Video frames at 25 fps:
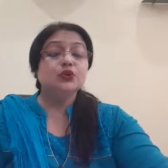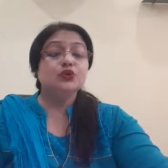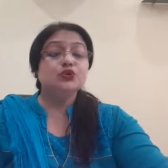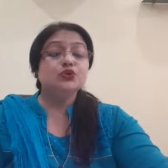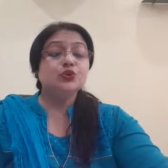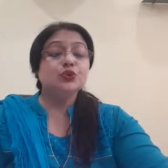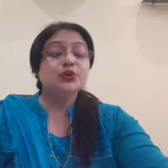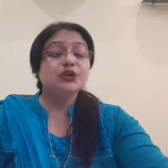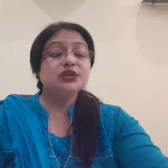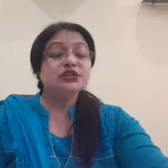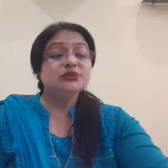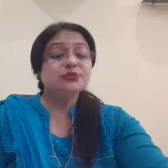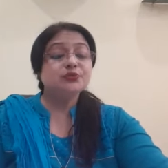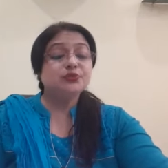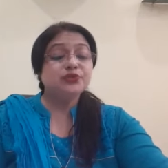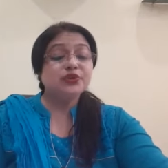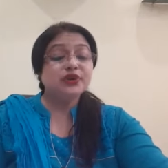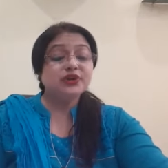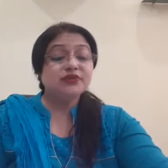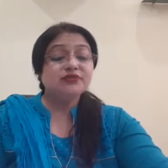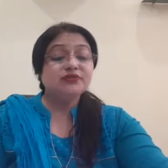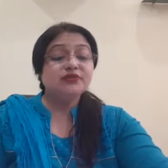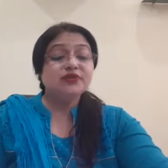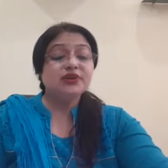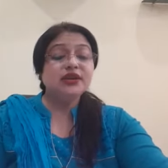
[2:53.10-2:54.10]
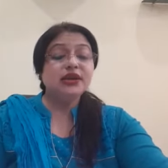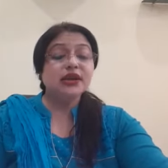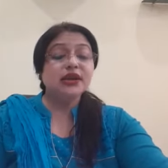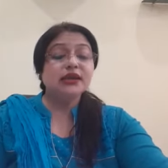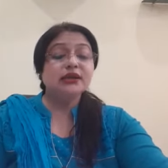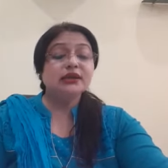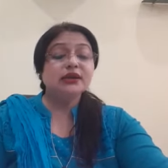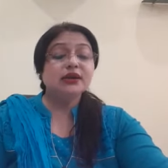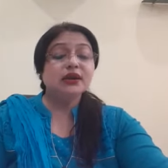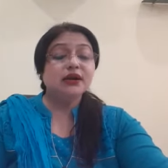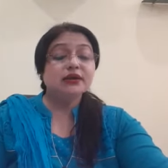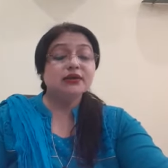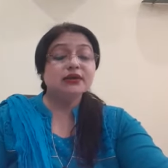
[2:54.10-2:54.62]
to his bravery
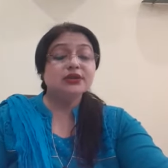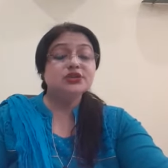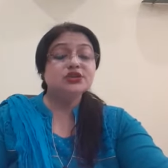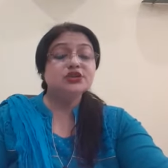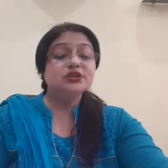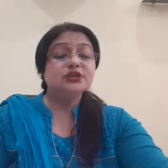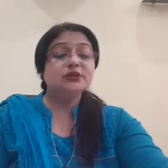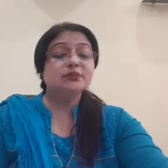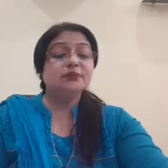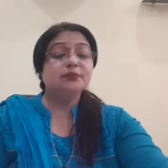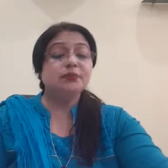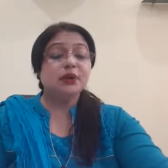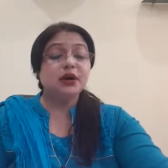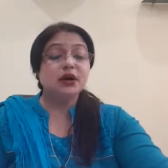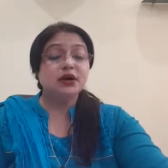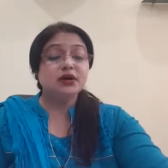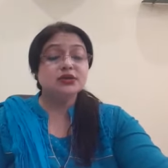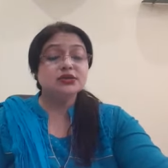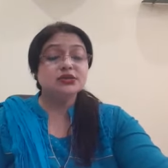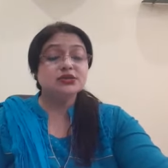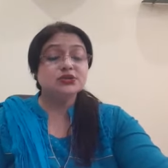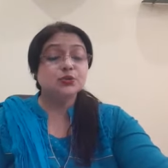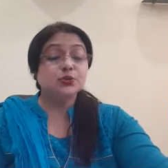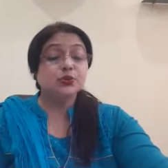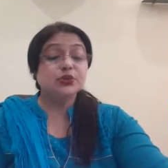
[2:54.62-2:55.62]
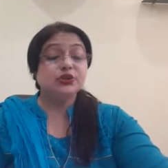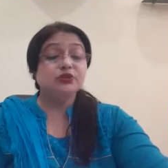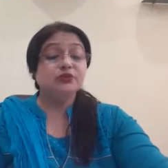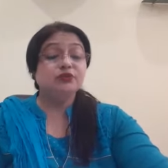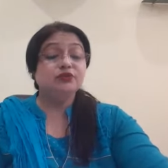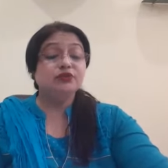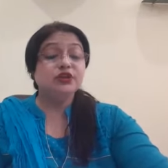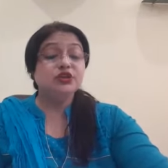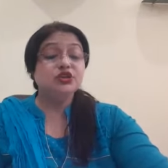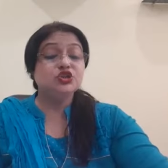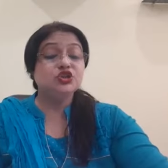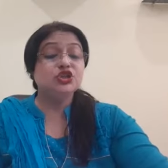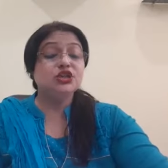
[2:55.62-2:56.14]
and courage in the past with
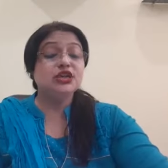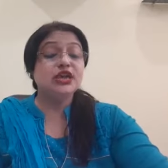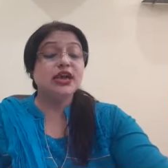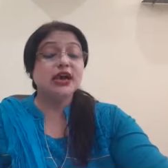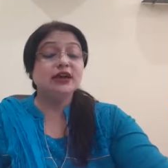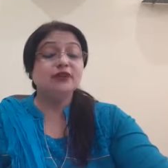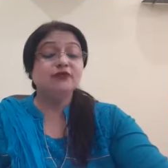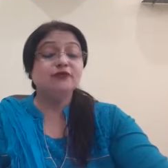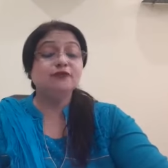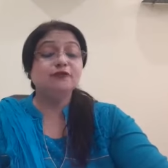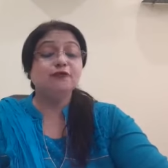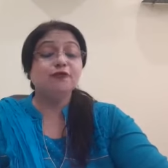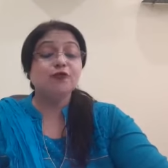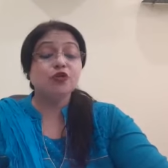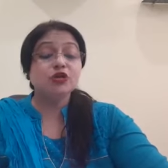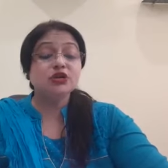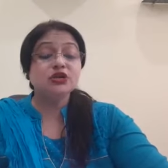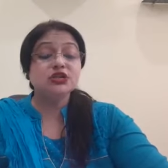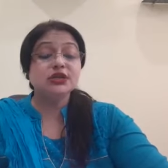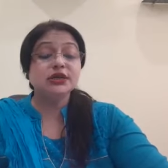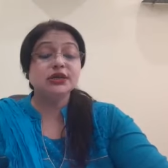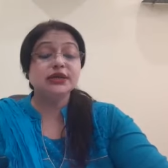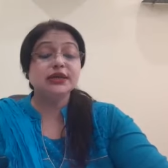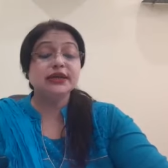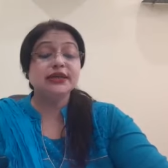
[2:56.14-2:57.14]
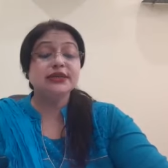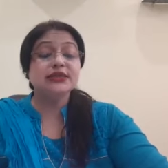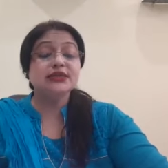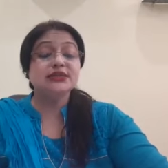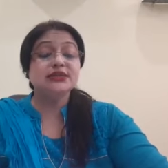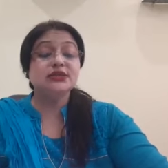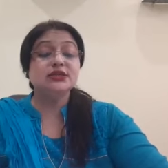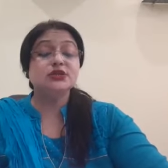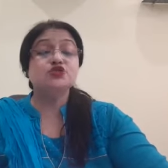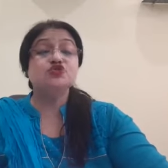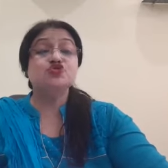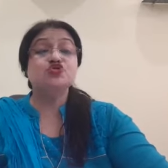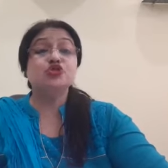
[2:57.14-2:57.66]
which he had fought
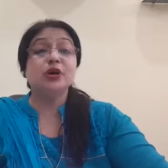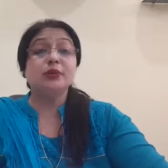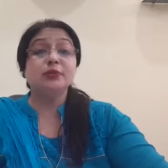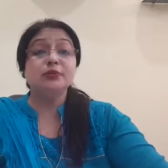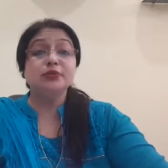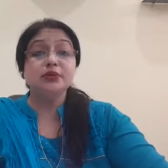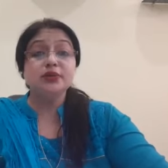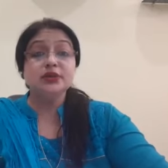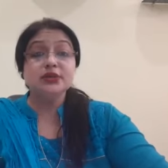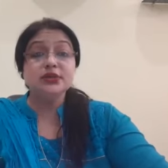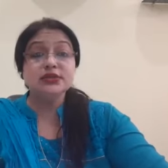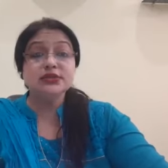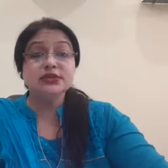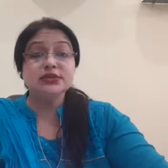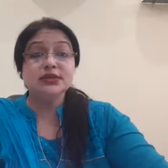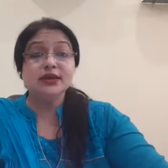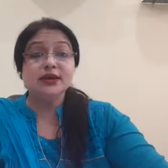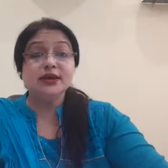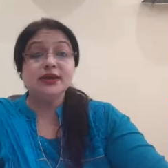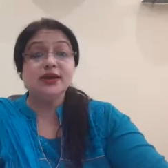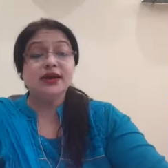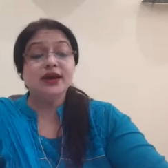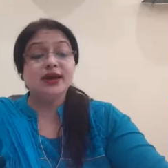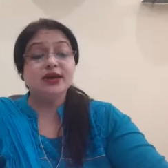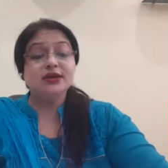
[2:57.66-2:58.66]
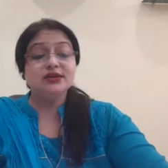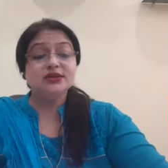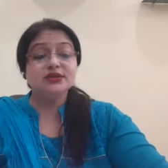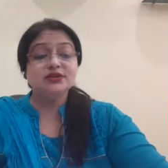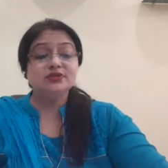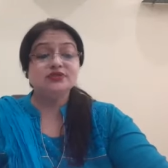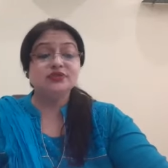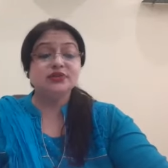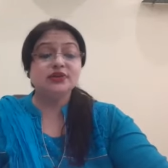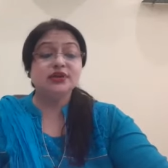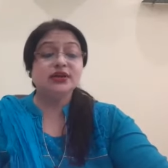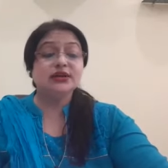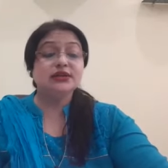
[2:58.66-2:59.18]
against the troubles and
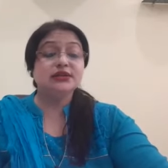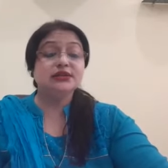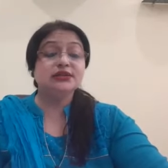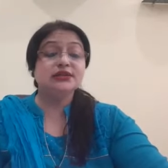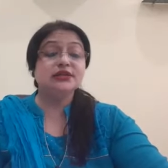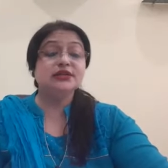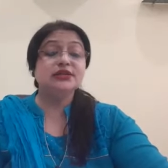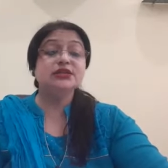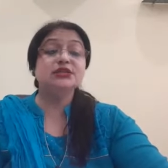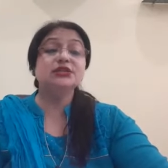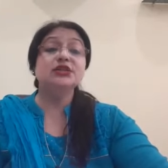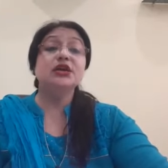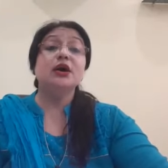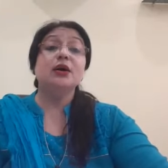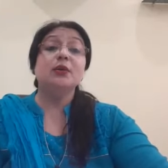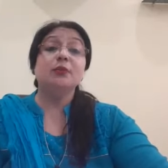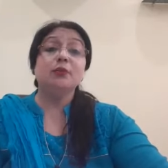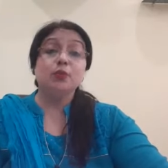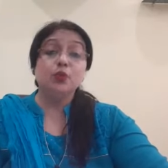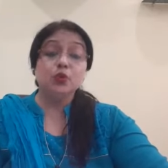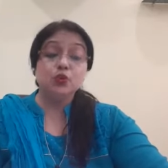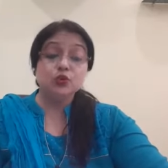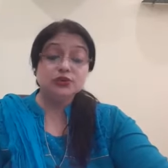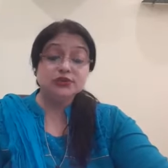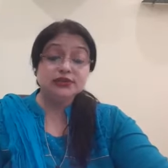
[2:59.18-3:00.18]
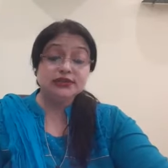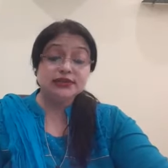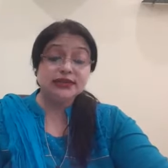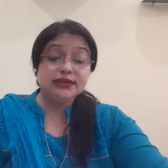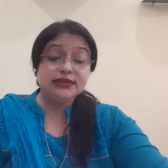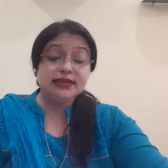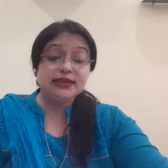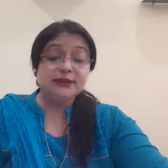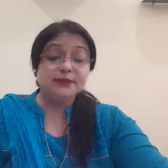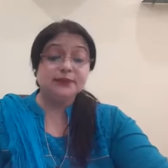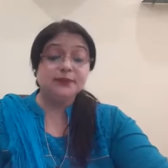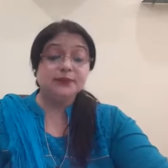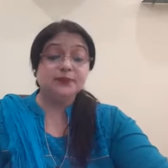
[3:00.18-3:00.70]
difficulties
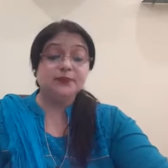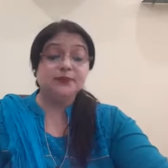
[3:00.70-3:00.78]
boldly.